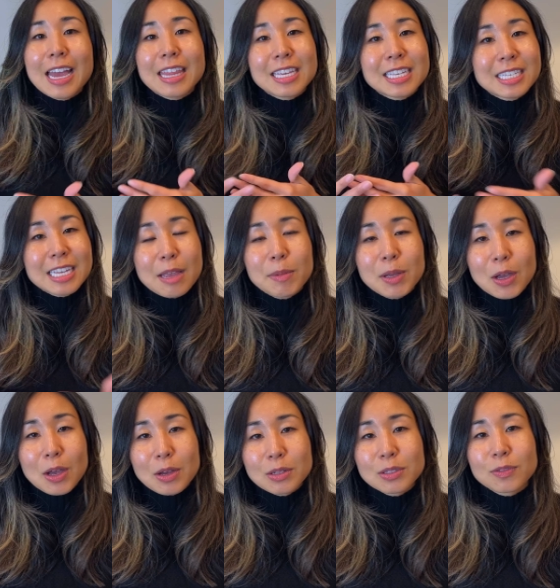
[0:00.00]
And the same
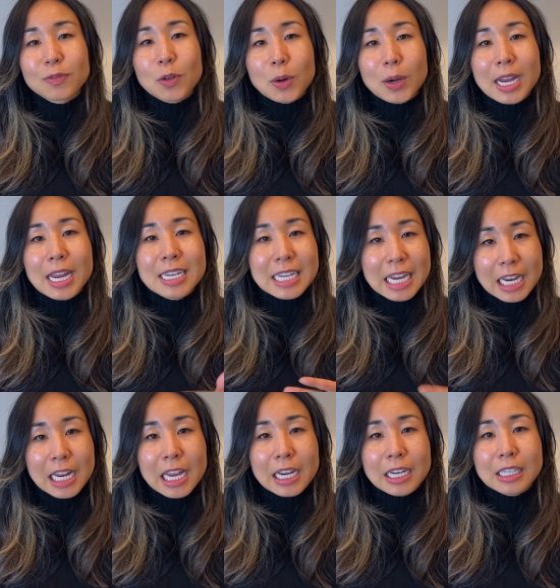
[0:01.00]
goes for a
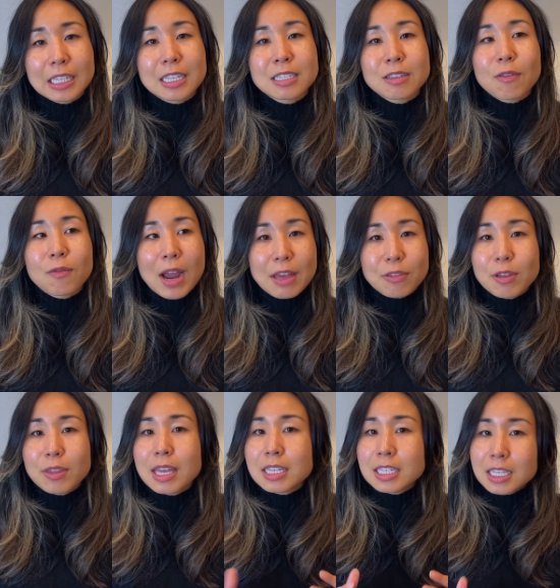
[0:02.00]
data analyst.
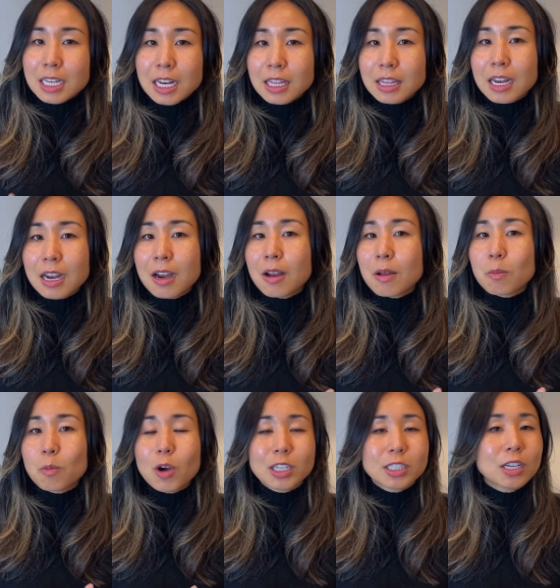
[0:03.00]
Rather than sitting there
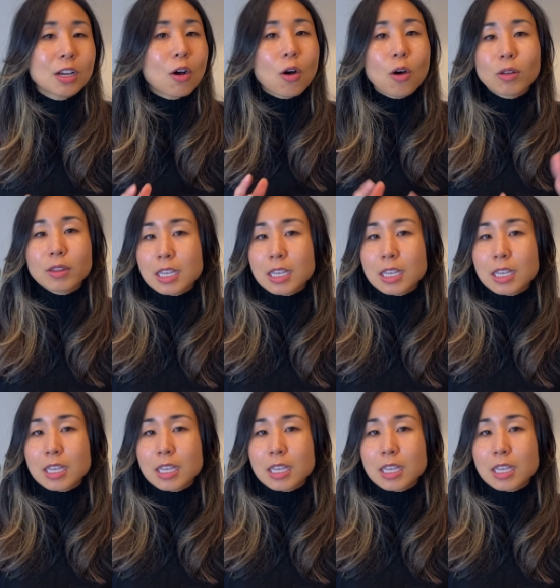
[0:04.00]
and watching all